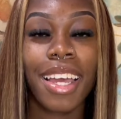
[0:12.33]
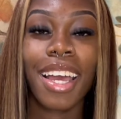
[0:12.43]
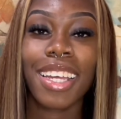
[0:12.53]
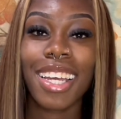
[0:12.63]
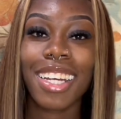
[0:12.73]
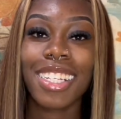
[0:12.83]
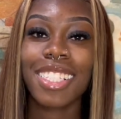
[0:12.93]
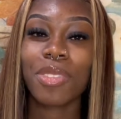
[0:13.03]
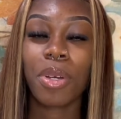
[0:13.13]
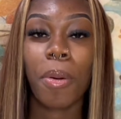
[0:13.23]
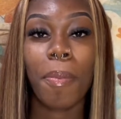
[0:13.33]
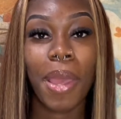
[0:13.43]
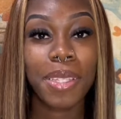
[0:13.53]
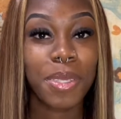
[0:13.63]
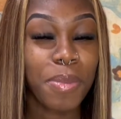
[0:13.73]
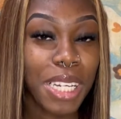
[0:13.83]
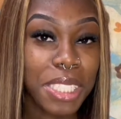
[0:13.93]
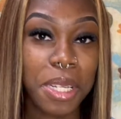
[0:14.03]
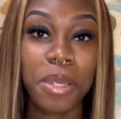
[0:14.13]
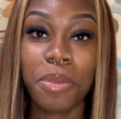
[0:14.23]
Hi guys, welcome back to my
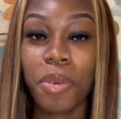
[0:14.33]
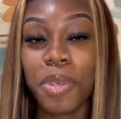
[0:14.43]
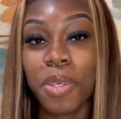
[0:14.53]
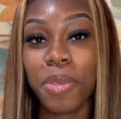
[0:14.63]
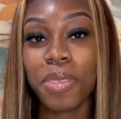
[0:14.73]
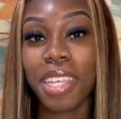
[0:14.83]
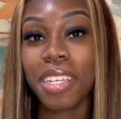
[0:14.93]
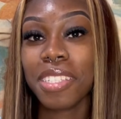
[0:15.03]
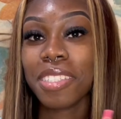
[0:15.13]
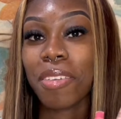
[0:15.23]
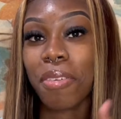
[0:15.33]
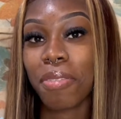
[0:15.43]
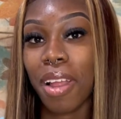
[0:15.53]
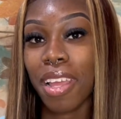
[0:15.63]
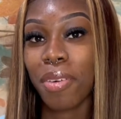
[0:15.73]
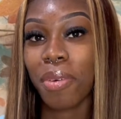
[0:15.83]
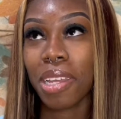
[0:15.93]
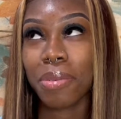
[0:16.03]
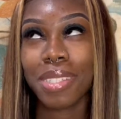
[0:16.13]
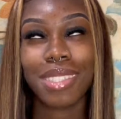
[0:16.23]
channel where we do things the right way,
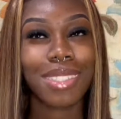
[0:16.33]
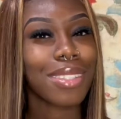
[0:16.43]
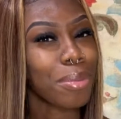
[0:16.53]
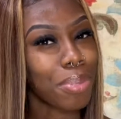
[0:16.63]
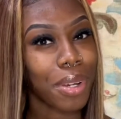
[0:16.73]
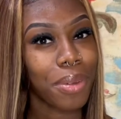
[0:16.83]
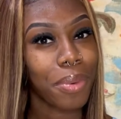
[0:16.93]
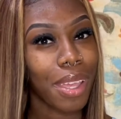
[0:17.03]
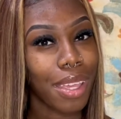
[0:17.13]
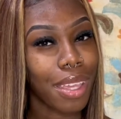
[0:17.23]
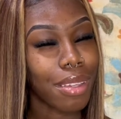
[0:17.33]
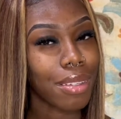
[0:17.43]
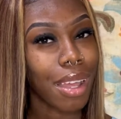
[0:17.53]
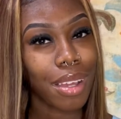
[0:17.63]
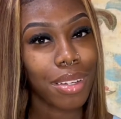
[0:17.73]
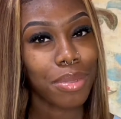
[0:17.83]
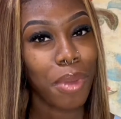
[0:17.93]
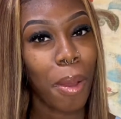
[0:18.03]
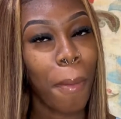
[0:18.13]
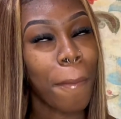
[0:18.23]
which is the braid way. And
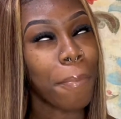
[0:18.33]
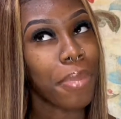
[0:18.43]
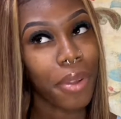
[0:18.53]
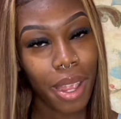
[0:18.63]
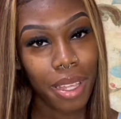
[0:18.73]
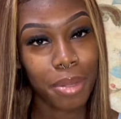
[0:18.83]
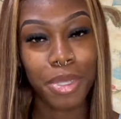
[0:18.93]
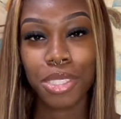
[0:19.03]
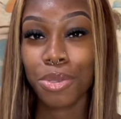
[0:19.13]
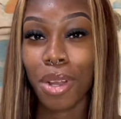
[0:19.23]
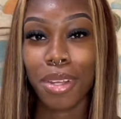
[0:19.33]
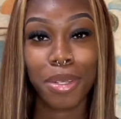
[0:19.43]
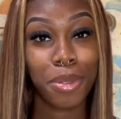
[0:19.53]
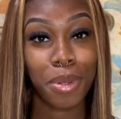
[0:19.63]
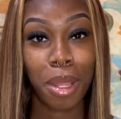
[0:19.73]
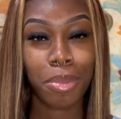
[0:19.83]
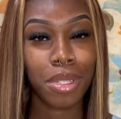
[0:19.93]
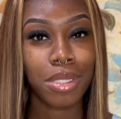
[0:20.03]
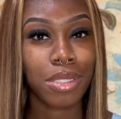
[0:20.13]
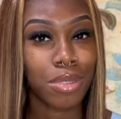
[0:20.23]
braid, but you already knew that
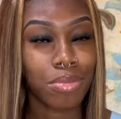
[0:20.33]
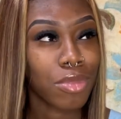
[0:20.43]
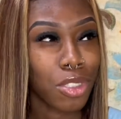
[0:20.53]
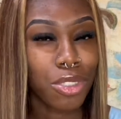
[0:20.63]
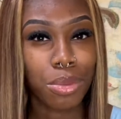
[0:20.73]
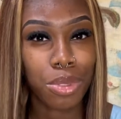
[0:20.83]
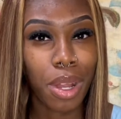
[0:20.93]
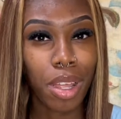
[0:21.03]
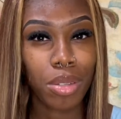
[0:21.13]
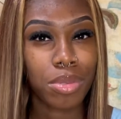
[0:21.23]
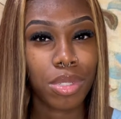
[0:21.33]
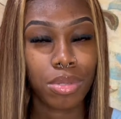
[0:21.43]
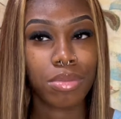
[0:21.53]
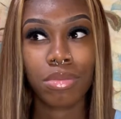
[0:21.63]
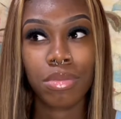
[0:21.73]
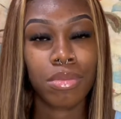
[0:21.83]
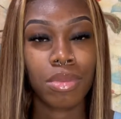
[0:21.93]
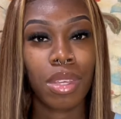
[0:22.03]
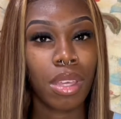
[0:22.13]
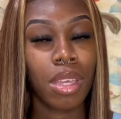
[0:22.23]
because you subscribed. So
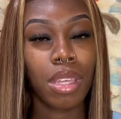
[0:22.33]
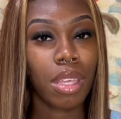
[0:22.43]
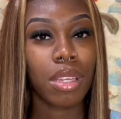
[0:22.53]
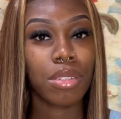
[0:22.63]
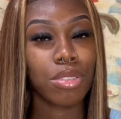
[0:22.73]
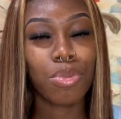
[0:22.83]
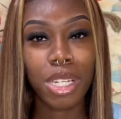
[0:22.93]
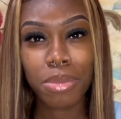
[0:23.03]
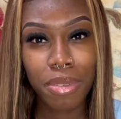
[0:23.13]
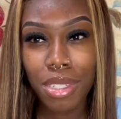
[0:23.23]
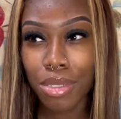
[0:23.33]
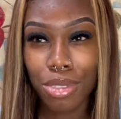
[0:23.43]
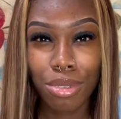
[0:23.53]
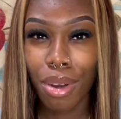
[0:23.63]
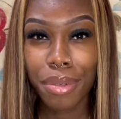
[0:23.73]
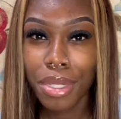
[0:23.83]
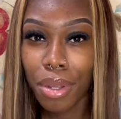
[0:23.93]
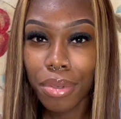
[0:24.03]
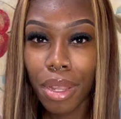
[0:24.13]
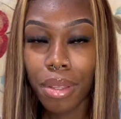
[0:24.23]
yeah, you watch my videos, you already
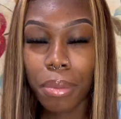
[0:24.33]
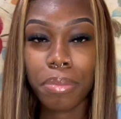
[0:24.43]
know that.